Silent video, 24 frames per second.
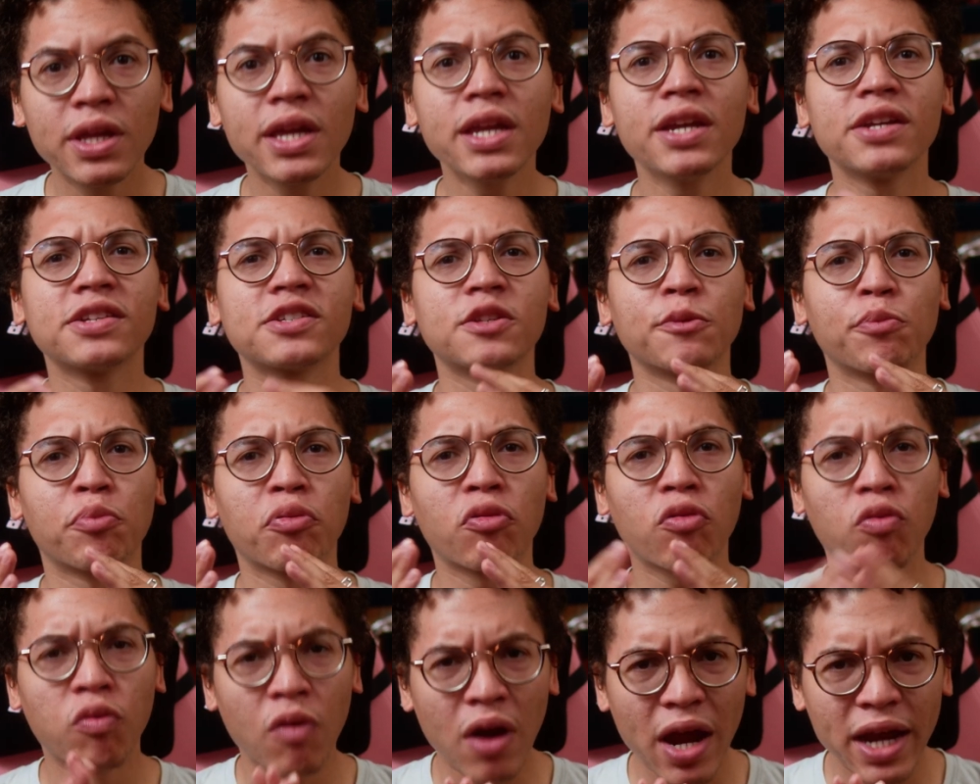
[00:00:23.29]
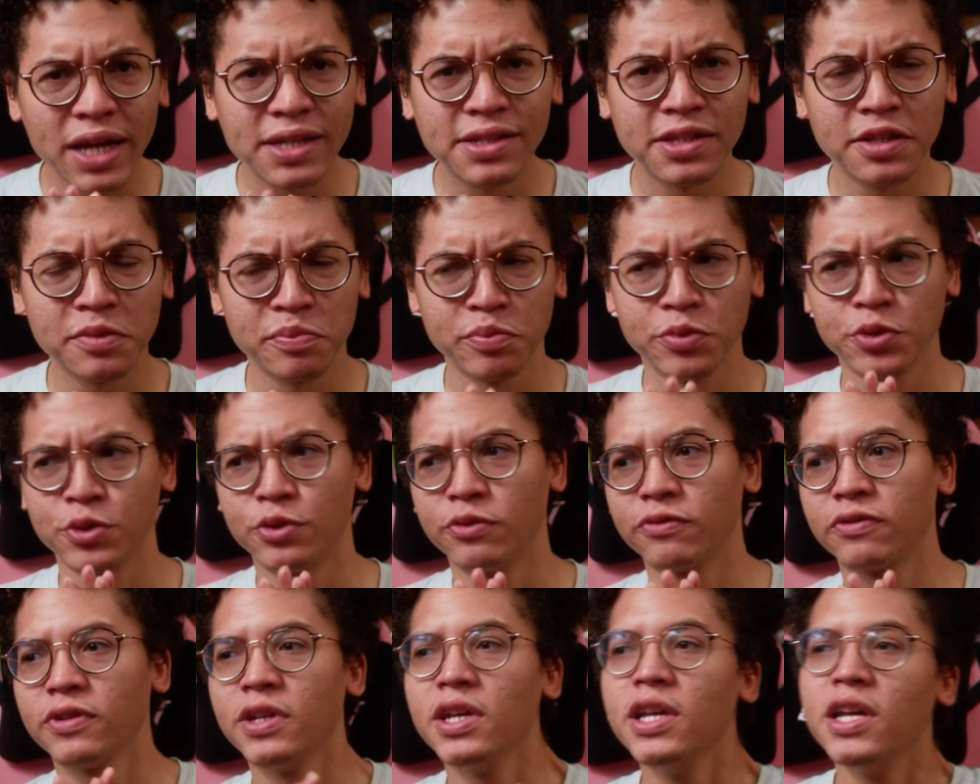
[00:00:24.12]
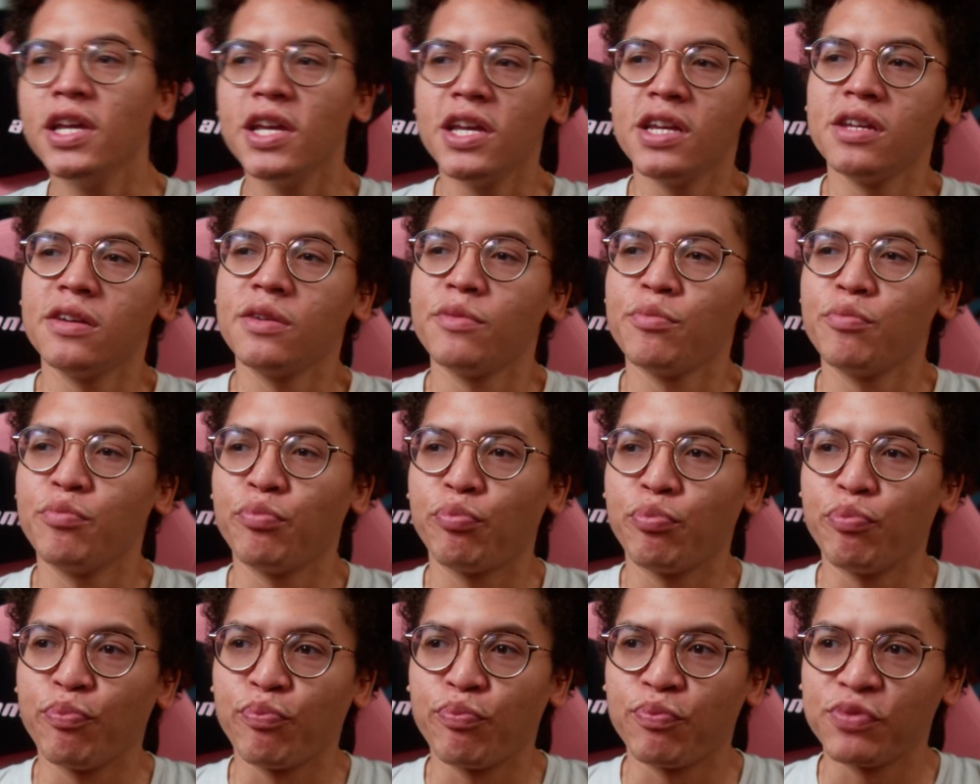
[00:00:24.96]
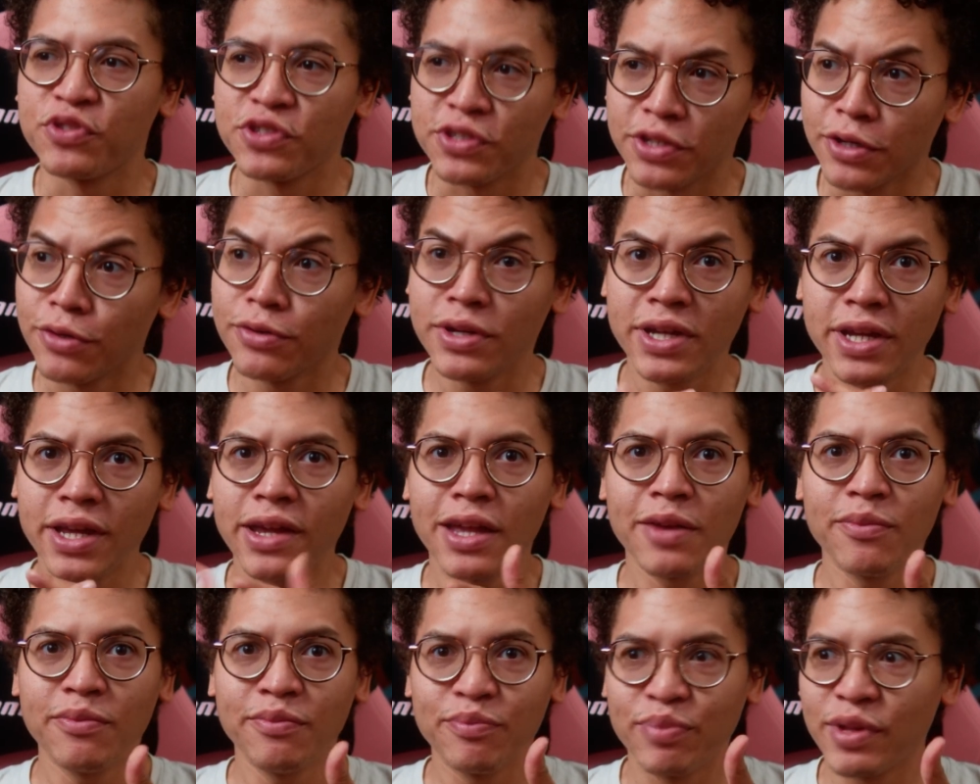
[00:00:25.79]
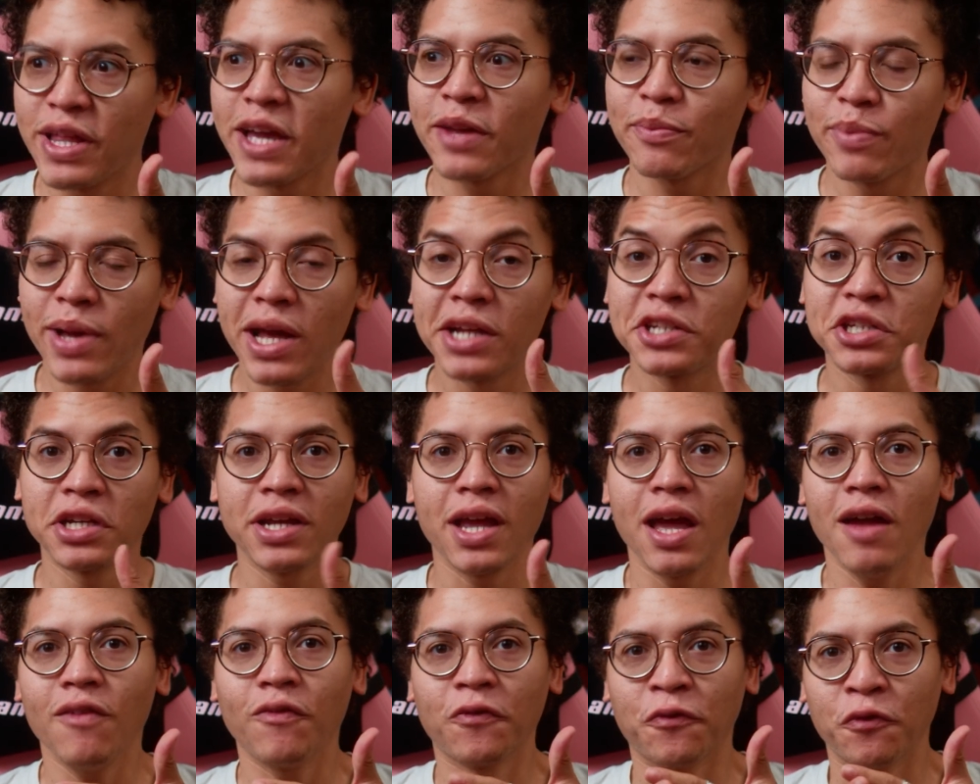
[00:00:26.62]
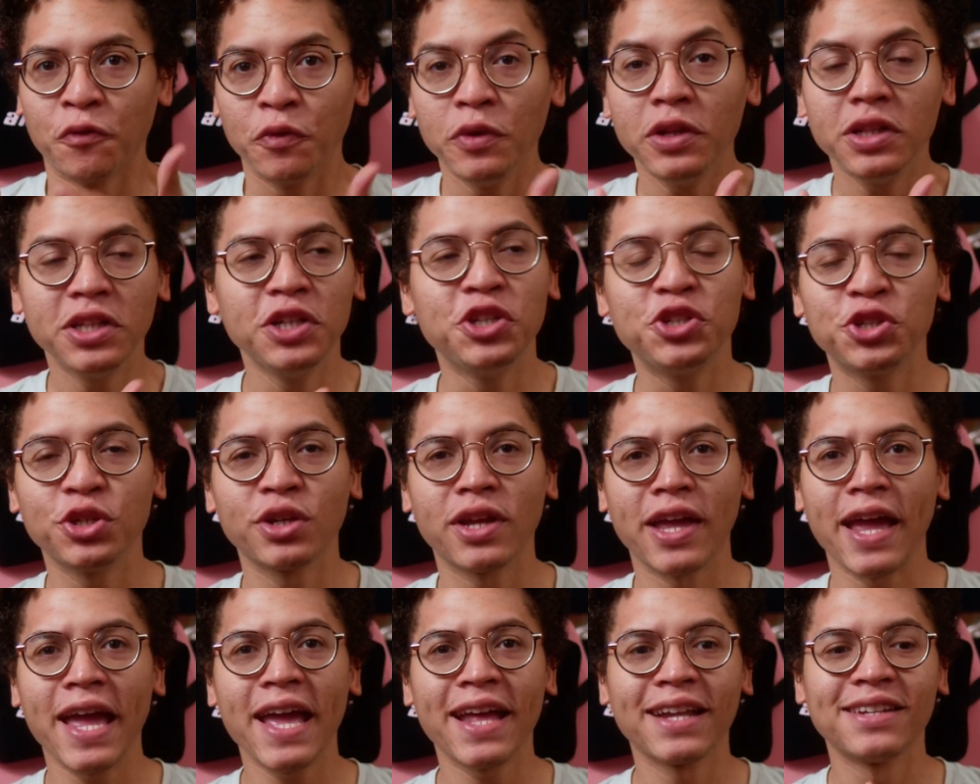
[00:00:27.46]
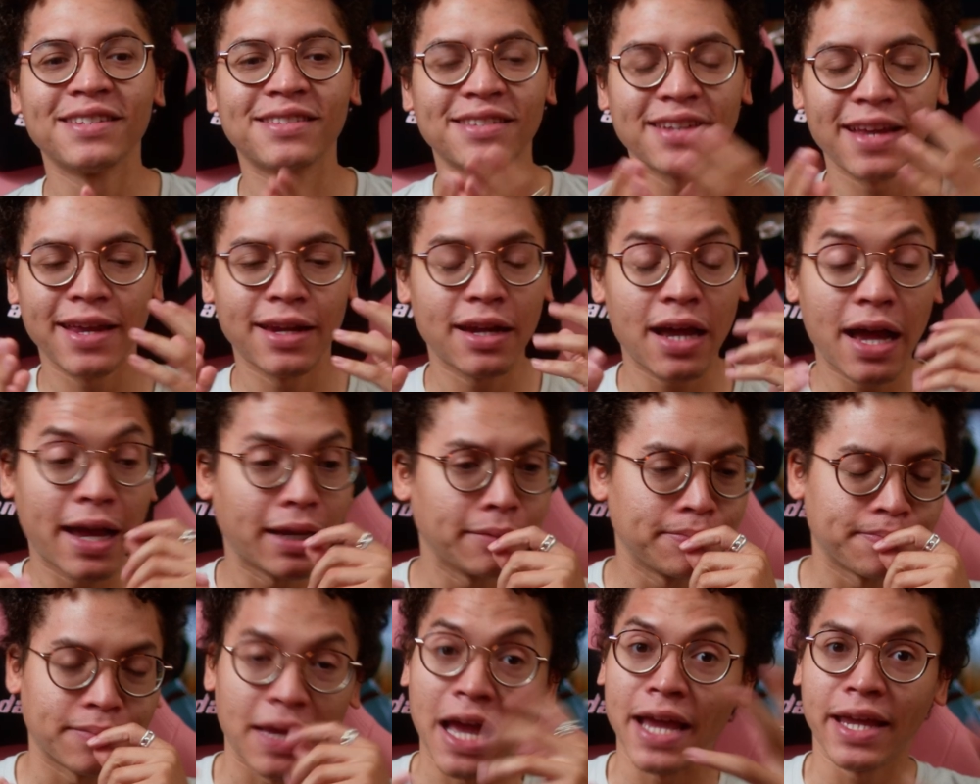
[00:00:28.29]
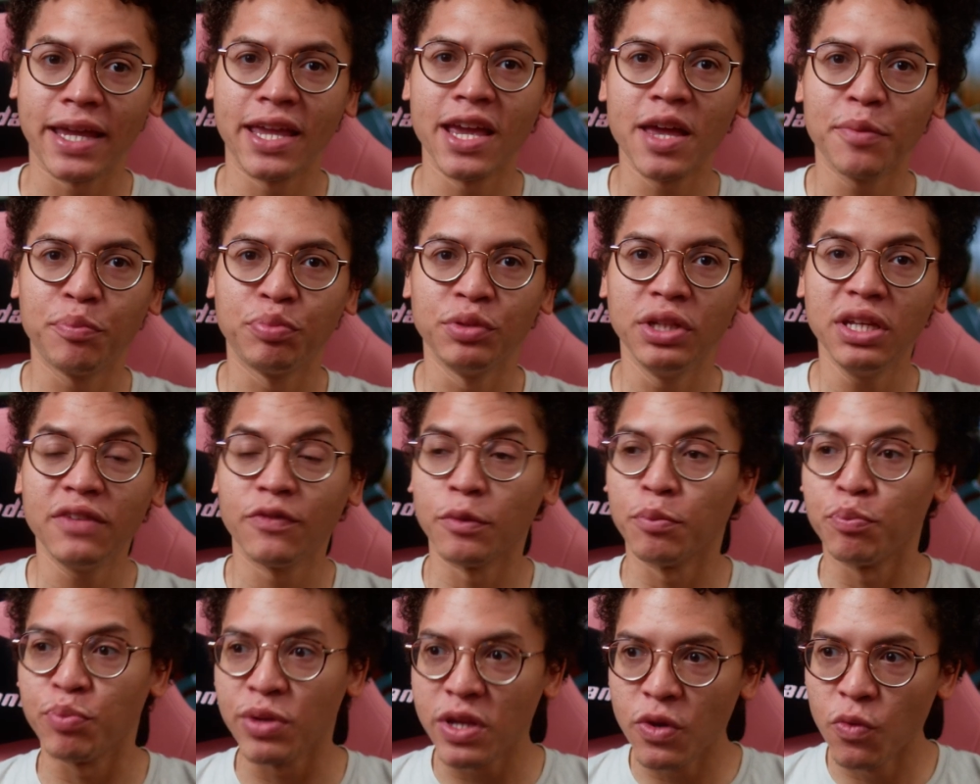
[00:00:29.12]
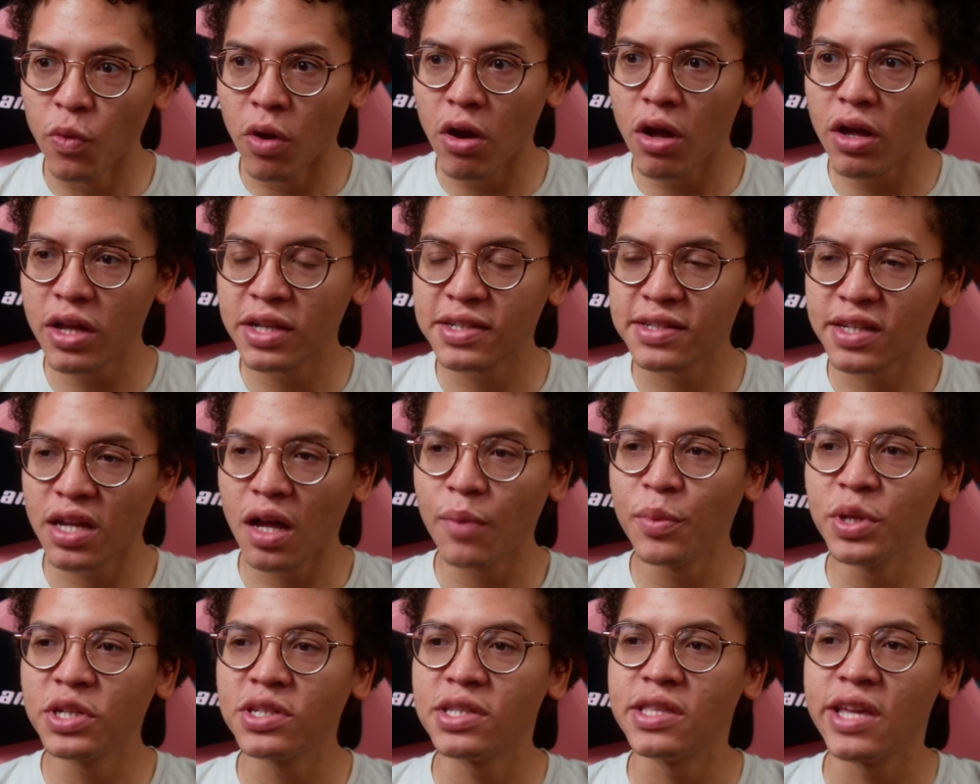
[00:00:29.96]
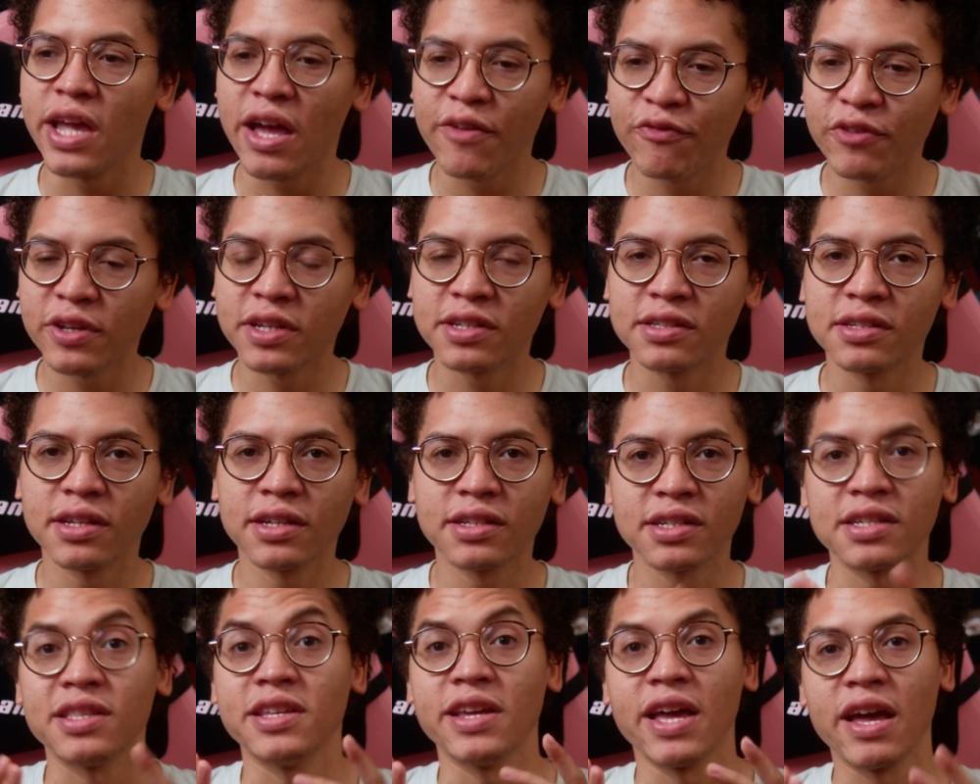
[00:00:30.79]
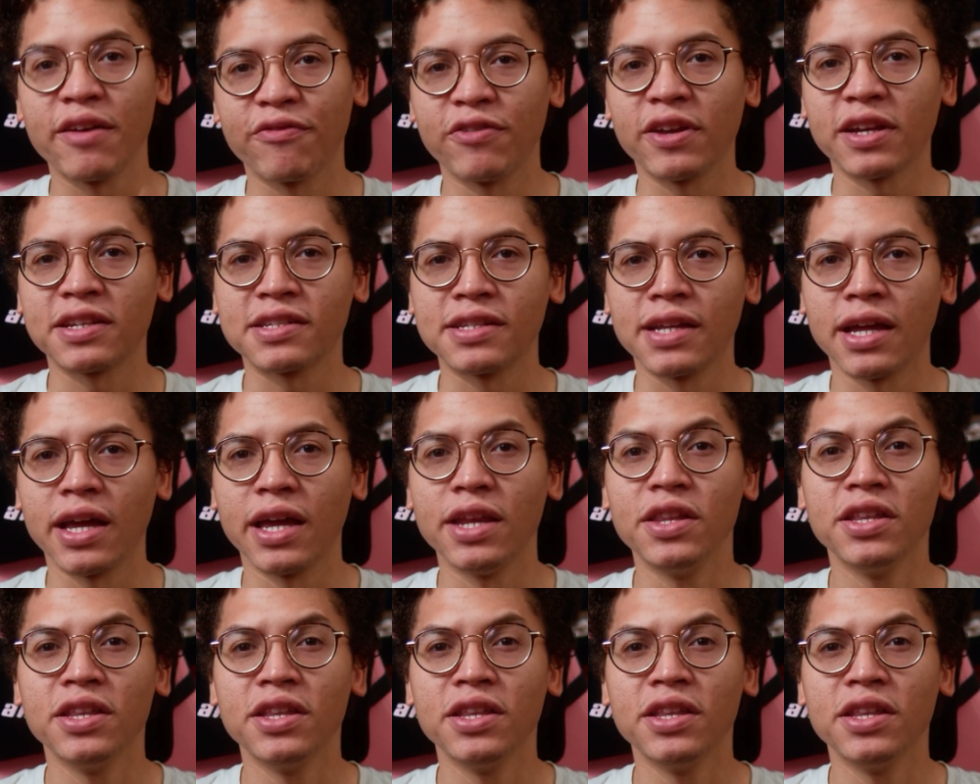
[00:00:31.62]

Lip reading: in a surprising move, Sony and Blackmagic have really shook hands, and I can't believe BRAW is coming to the FX6 and the FX9.